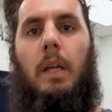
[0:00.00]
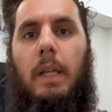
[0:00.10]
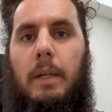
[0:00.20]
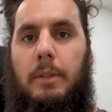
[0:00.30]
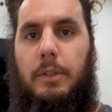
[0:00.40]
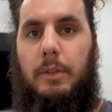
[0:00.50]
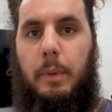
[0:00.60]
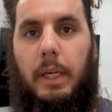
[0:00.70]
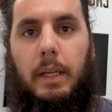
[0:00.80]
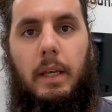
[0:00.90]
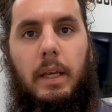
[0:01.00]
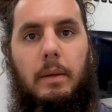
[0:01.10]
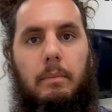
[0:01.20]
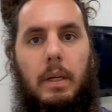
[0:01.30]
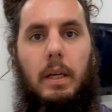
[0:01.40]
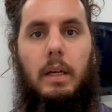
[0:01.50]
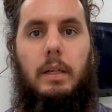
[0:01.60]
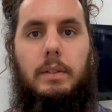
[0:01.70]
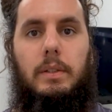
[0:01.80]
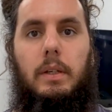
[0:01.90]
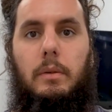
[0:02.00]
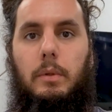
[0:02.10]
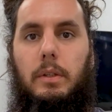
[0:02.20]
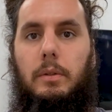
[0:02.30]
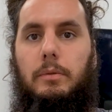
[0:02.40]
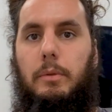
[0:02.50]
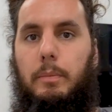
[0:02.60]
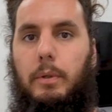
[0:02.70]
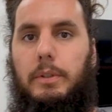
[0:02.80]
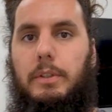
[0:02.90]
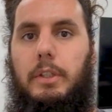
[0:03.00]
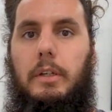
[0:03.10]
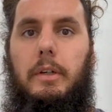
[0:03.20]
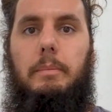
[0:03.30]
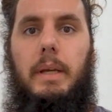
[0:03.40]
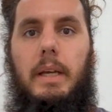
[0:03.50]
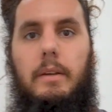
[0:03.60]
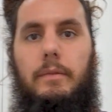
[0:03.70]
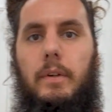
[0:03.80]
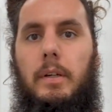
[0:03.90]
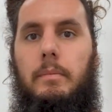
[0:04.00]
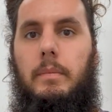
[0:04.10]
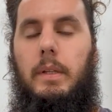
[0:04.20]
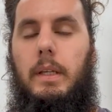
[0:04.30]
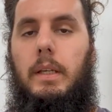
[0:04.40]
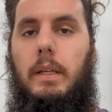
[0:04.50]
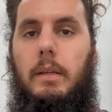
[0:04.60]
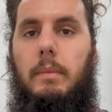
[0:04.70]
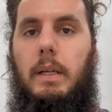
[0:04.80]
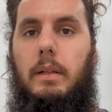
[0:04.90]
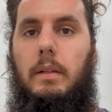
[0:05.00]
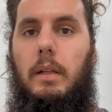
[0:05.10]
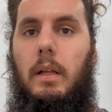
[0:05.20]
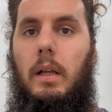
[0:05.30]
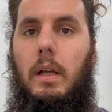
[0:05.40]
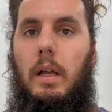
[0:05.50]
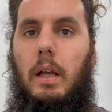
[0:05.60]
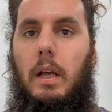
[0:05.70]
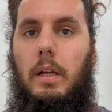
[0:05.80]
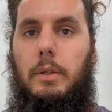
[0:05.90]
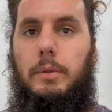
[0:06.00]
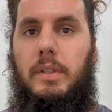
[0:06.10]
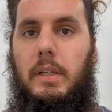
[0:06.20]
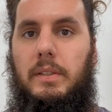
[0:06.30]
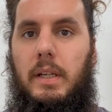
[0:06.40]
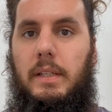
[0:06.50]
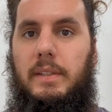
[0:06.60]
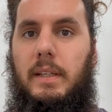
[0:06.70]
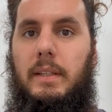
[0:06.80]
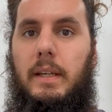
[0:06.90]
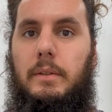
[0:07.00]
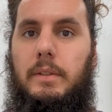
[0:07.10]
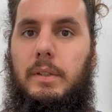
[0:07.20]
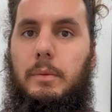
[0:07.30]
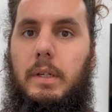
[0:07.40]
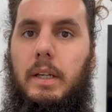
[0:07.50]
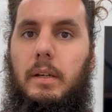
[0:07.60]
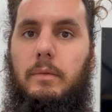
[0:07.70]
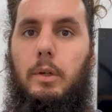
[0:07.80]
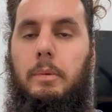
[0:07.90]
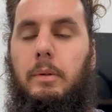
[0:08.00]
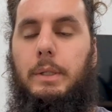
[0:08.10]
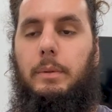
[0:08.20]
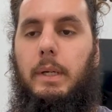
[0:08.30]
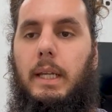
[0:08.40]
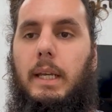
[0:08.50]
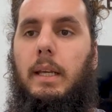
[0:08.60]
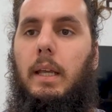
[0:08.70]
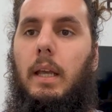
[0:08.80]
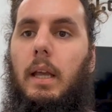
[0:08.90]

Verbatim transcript: Now just the waiting game, uh, seeing what those reports generate back from the email uh, newsletters that I sent out, see what kind of open rates we're getting.